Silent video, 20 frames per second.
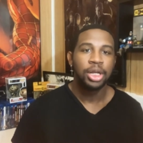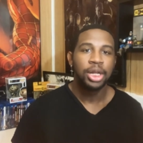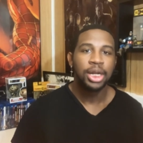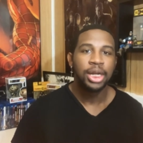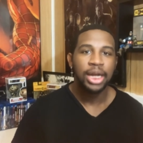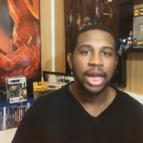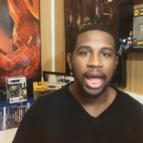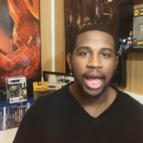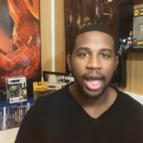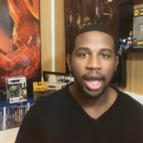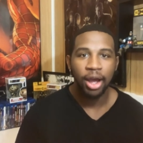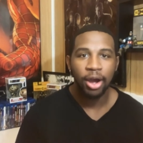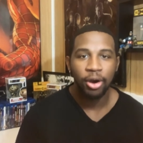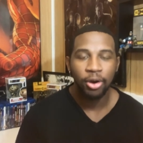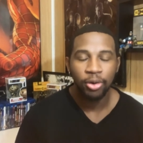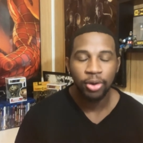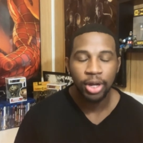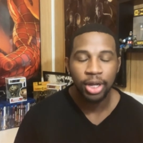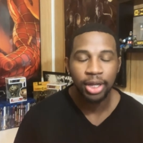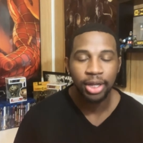
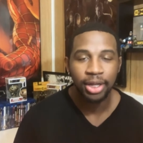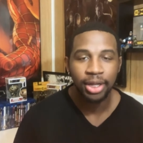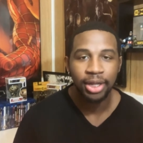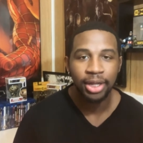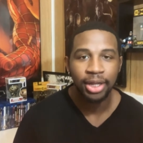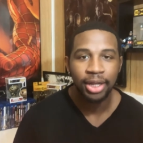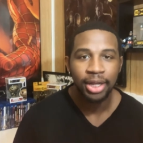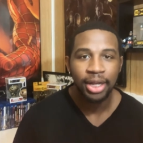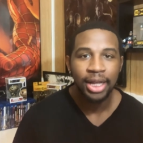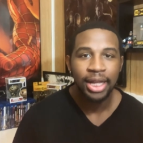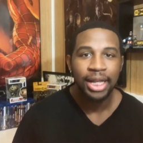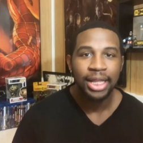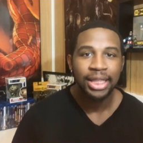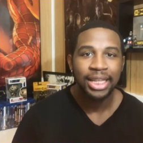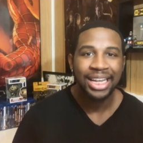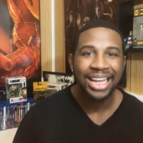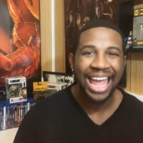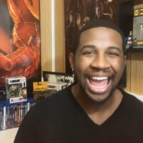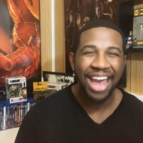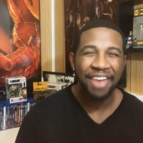Now, the
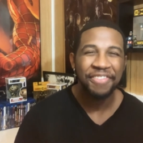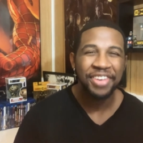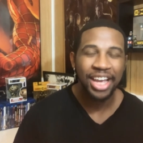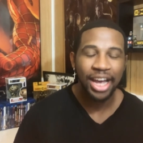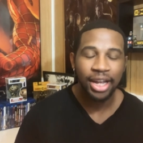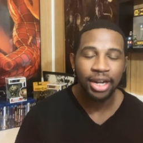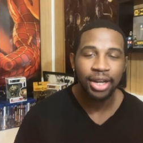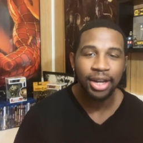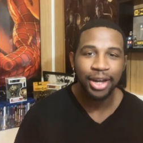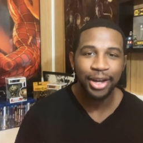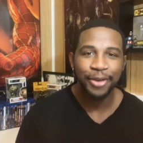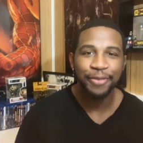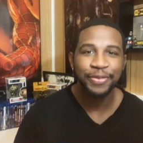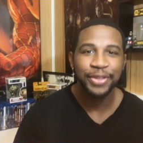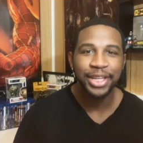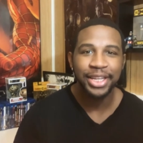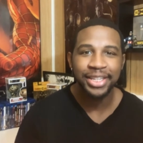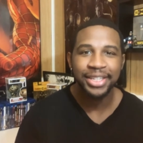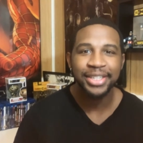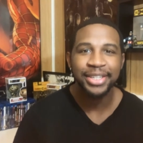caveat of
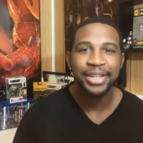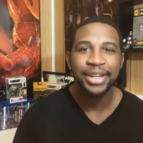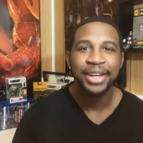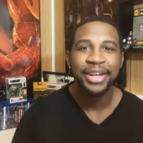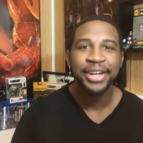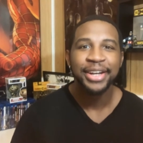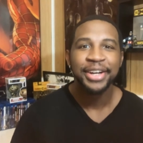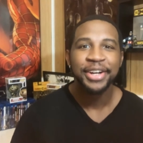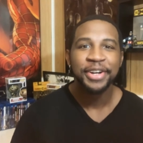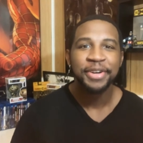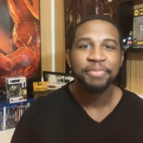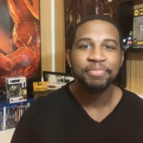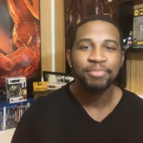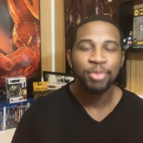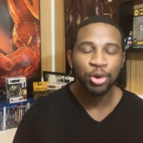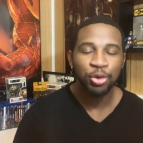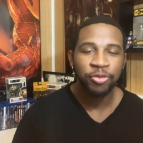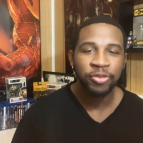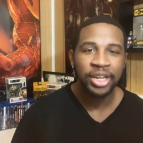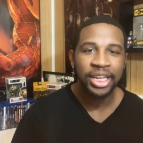this
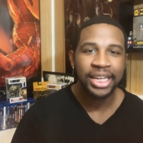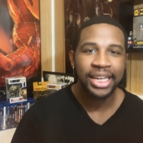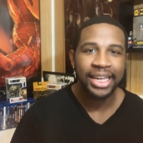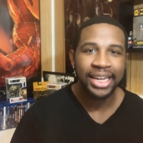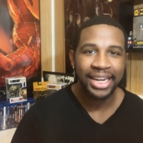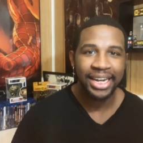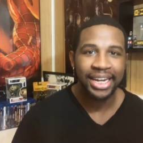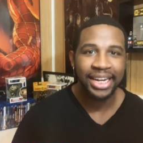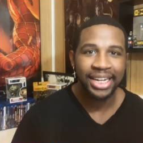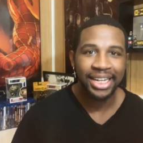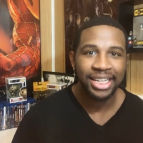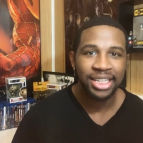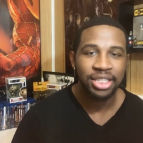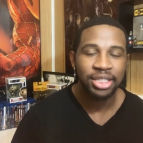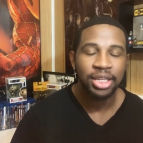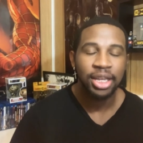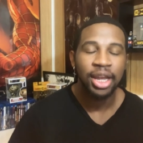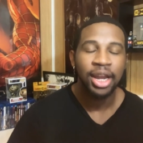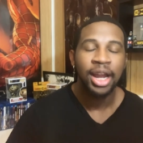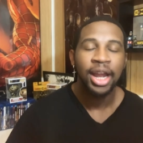movie
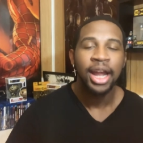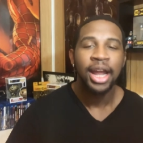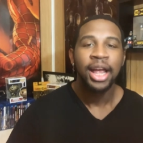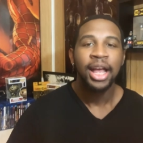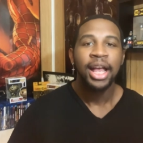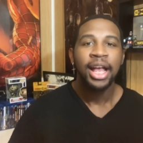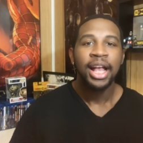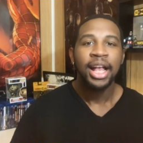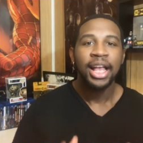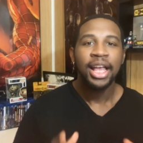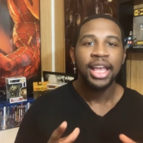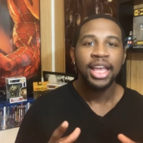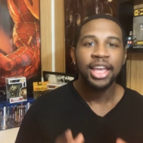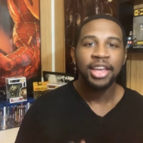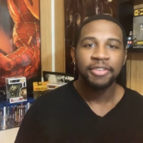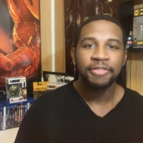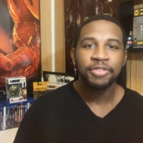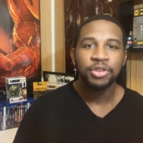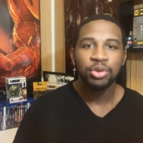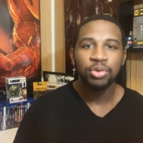is
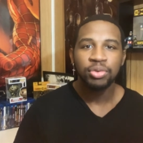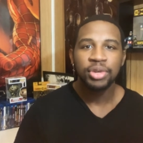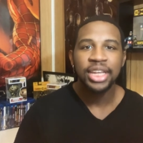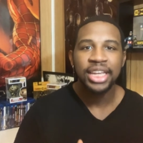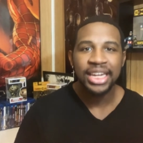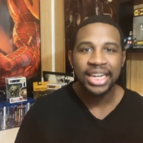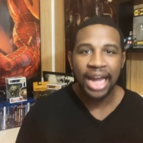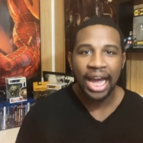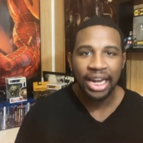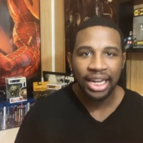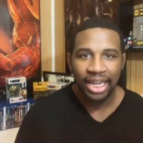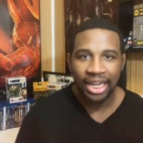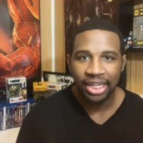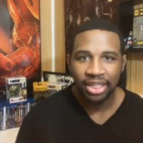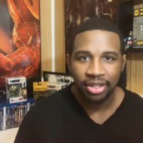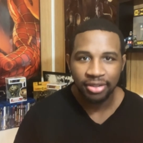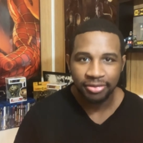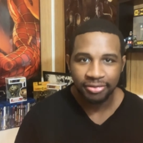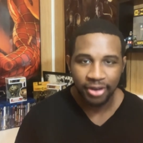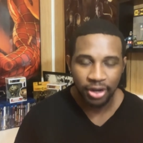if you did not like
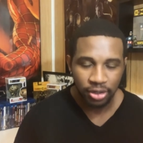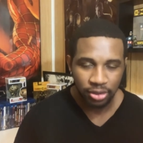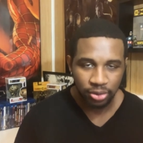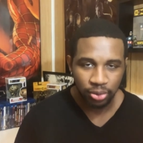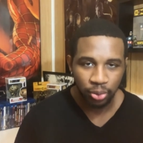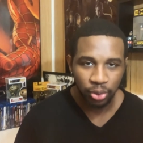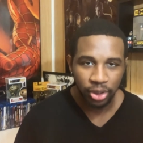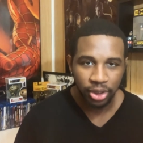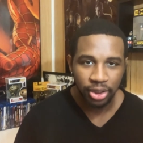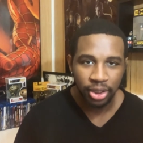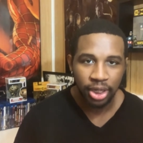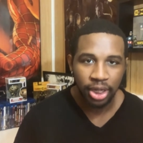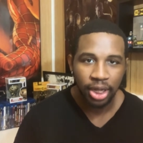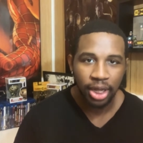the first one,